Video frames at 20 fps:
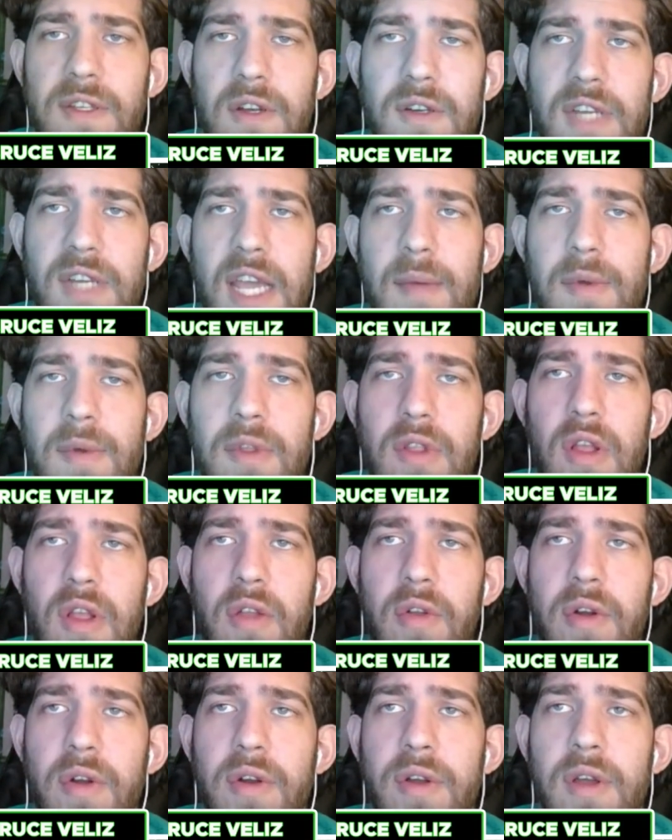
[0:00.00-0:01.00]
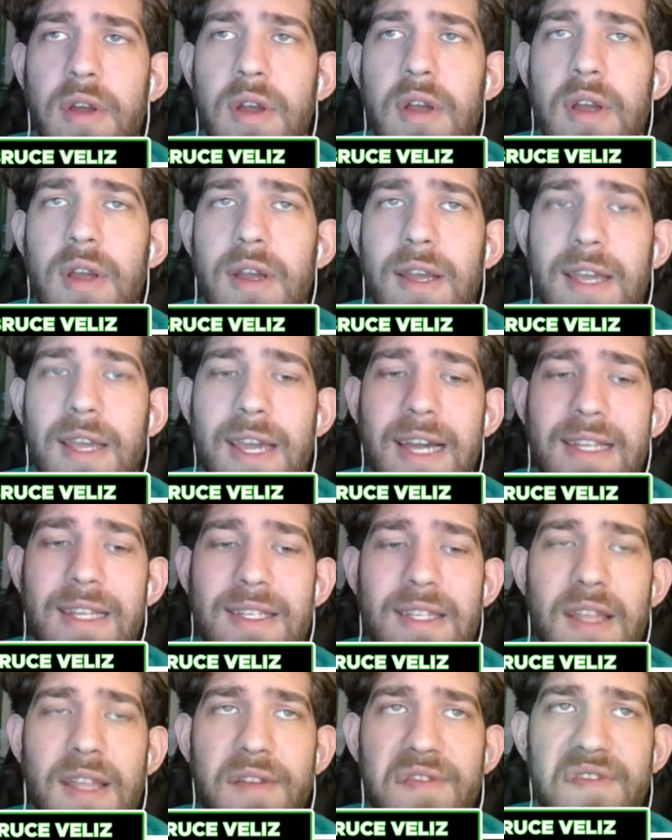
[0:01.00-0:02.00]
on Damian Lillard.
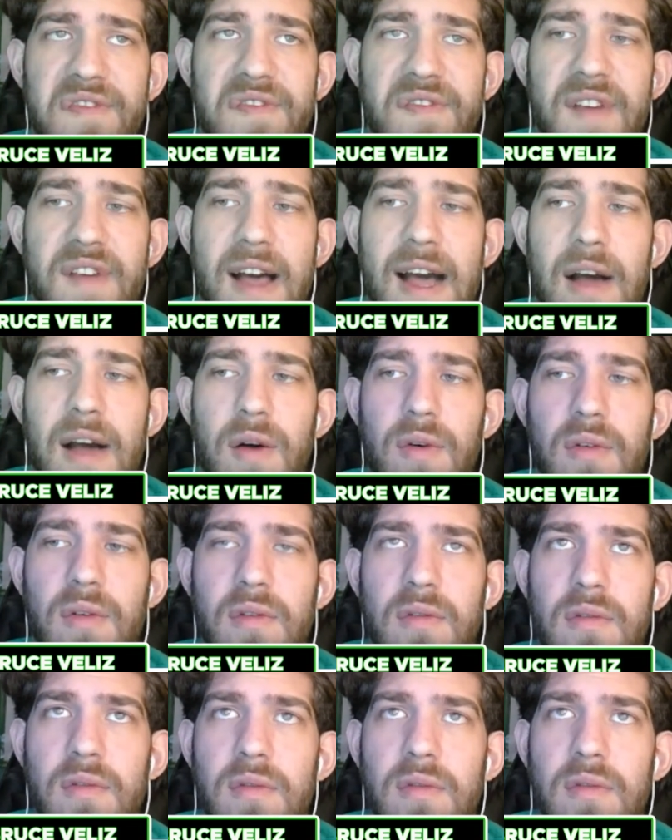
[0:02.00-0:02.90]
gets the foul.